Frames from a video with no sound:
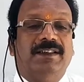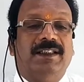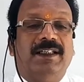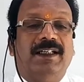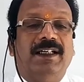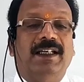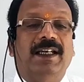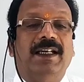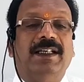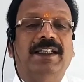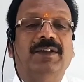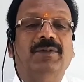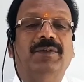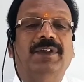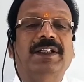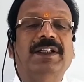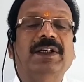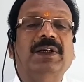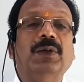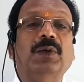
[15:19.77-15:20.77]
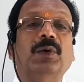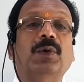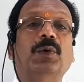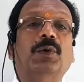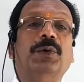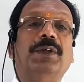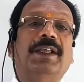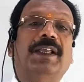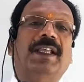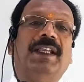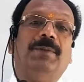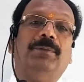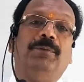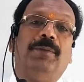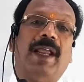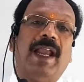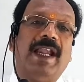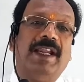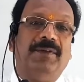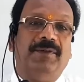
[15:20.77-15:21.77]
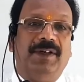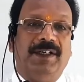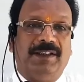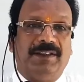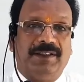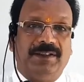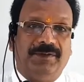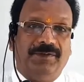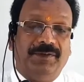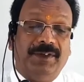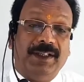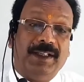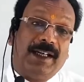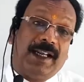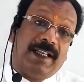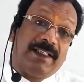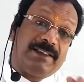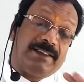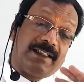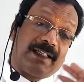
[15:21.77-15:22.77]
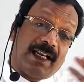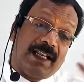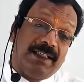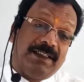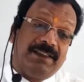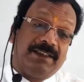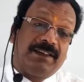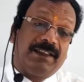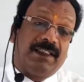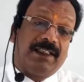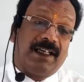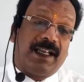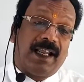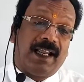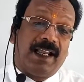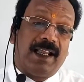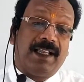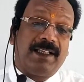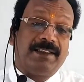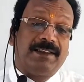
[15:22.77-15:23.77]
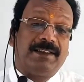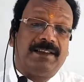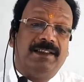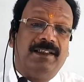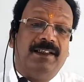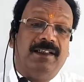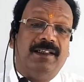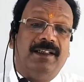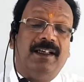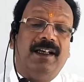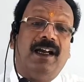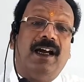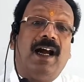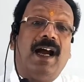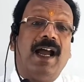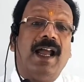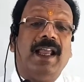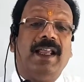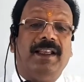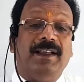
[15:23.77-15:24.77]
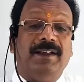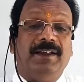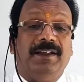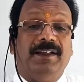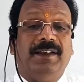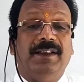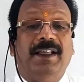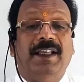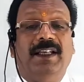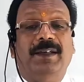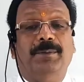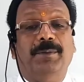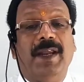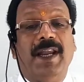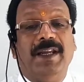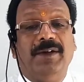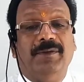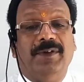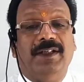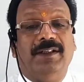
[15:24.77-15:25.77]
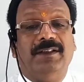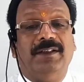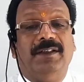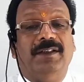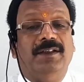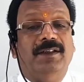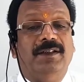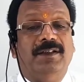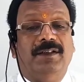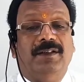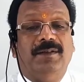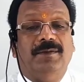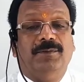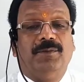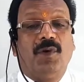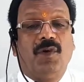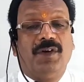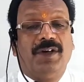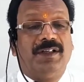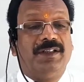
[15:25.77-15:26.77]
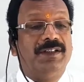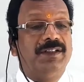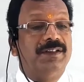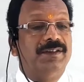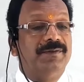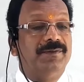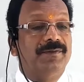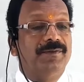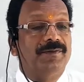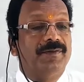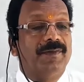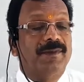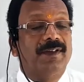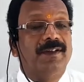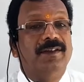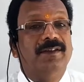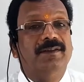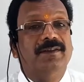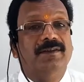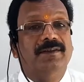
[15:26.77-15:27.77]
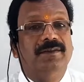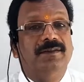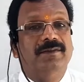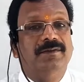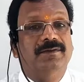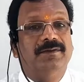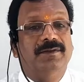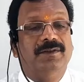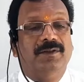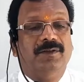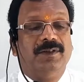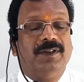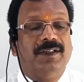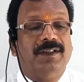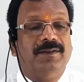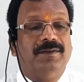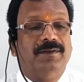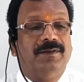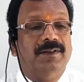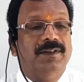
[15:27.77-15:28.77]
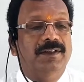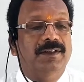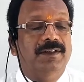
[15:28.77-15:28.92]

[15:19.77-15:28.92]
the relatively low gain bandwidth, whereas transistor has high gain bandwidth product. Okay.